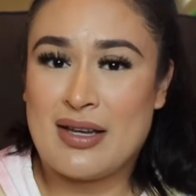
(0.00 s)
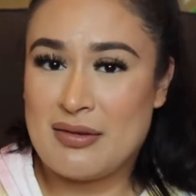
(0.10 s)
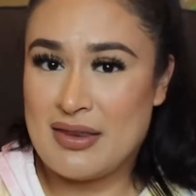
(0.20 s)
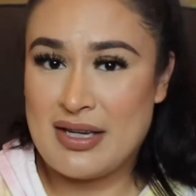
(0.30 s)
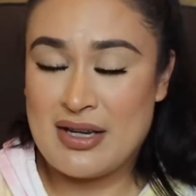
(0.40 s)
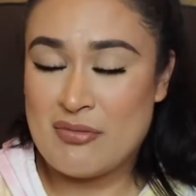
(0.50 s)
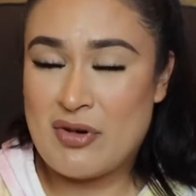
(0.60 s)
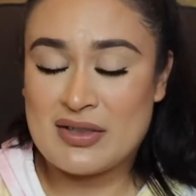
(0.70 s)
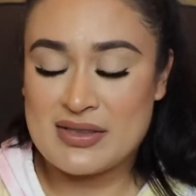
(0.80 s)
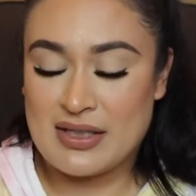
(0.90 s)
the
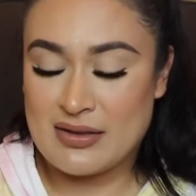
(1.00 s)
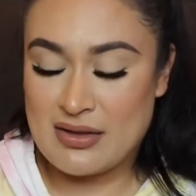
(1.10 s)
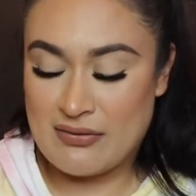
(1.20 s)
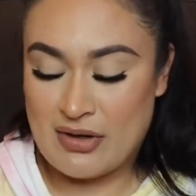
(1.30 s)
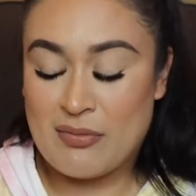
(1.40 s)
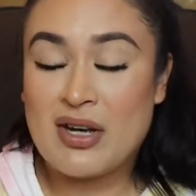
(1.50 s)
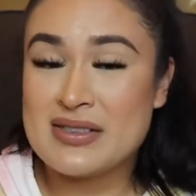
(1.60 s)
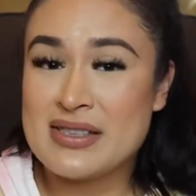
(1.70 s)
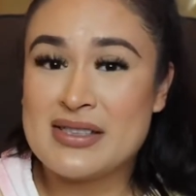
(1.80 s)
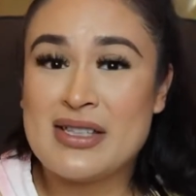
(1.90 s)
unboxing of our
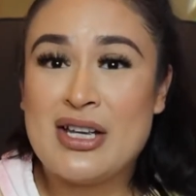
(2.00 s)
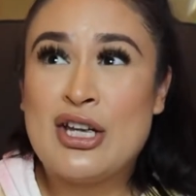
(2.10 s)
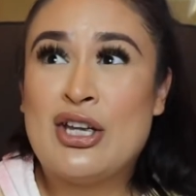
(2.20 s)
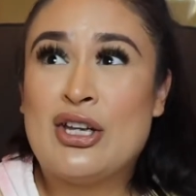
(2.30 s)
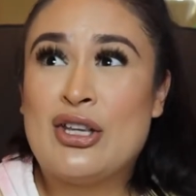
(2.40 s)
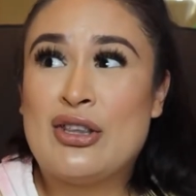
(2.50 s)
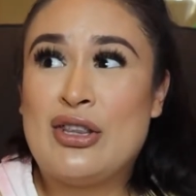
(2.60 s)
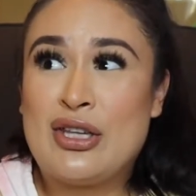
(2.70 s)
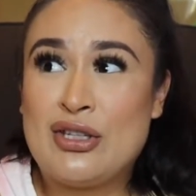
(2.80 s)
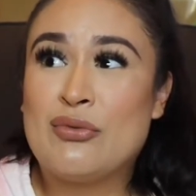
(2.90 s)
boxes,
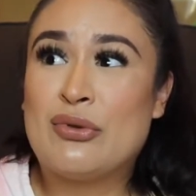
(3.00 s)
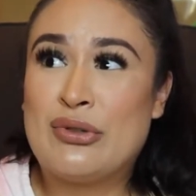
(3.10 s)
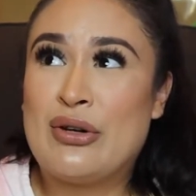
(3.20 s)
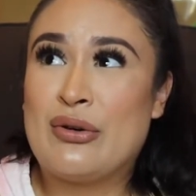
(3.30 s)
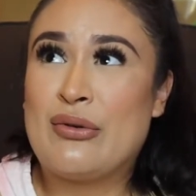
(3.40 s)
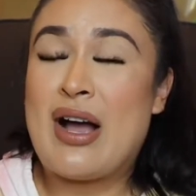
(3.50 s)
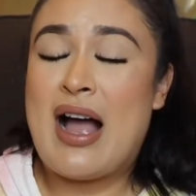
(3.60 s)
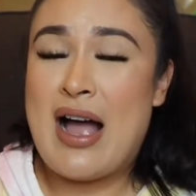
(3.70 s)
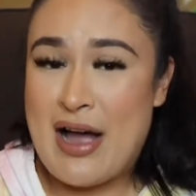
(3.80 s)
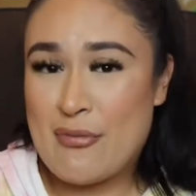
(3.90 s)
then you will know
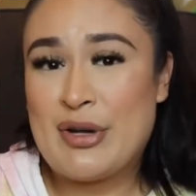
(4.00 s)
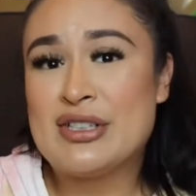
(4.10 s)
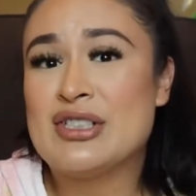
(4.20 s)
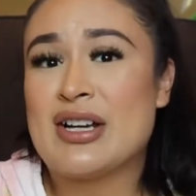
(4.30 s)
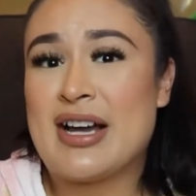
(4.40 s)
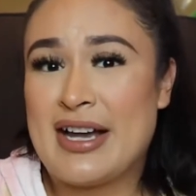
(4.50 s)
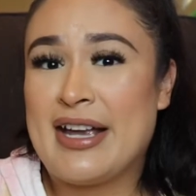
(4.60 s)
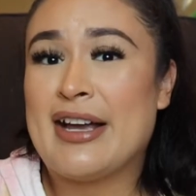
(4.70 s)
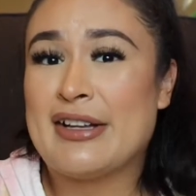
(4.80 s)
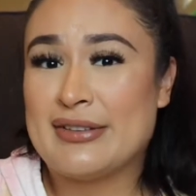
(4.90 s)
how much
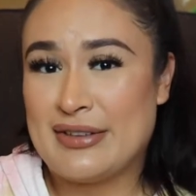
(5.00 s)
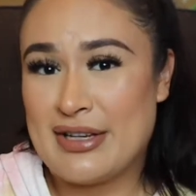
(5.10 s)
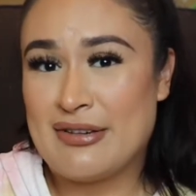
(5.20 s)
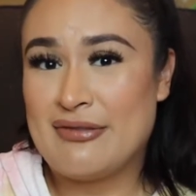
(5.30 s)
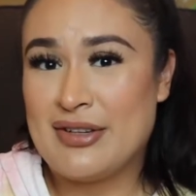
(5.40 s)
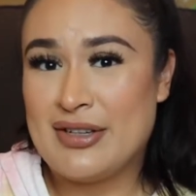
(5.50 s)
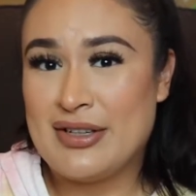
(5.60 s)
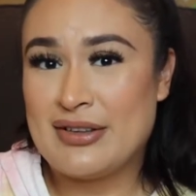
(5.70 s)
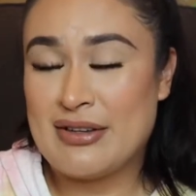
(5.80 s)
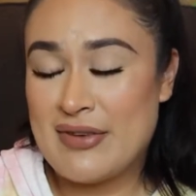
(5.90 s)
I love
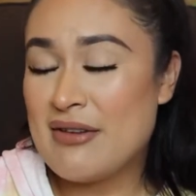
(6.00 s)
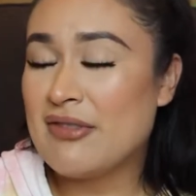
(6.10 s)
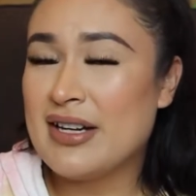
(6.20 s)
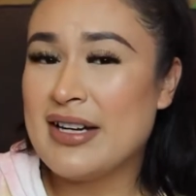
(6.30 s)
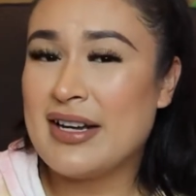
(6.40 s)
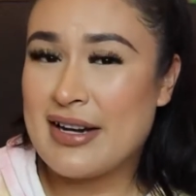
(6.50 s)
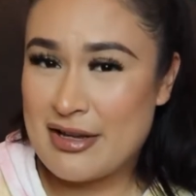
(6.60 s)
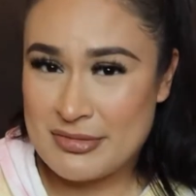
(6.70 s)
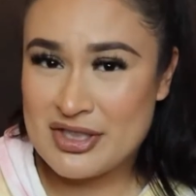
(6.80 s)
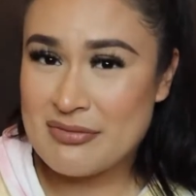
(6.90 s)
LovEvery and
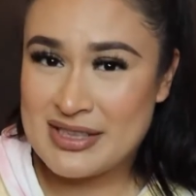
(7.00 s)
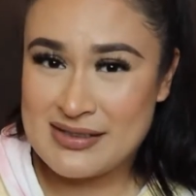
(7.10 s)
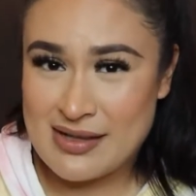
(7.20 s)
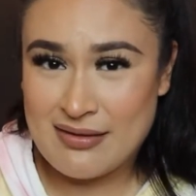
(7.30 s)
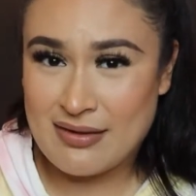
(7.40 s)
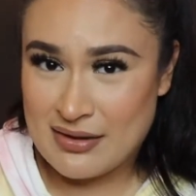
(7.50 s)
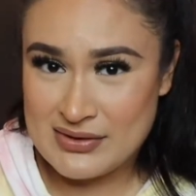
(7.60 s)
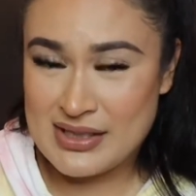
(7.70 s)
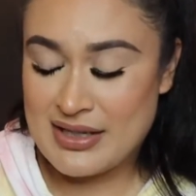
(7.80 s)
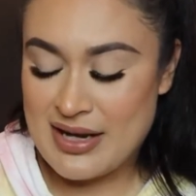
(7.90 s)
how much my son
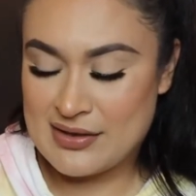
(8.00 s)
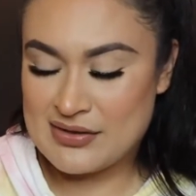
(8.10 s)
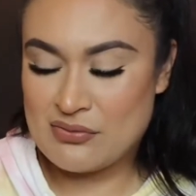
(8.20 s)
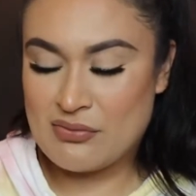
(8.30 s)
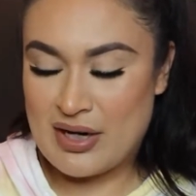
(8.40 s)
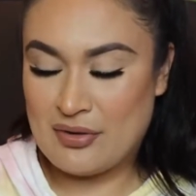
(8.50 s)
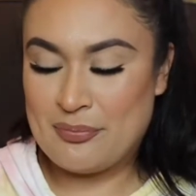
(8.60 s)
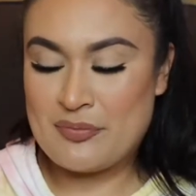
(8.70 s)
loves it as well.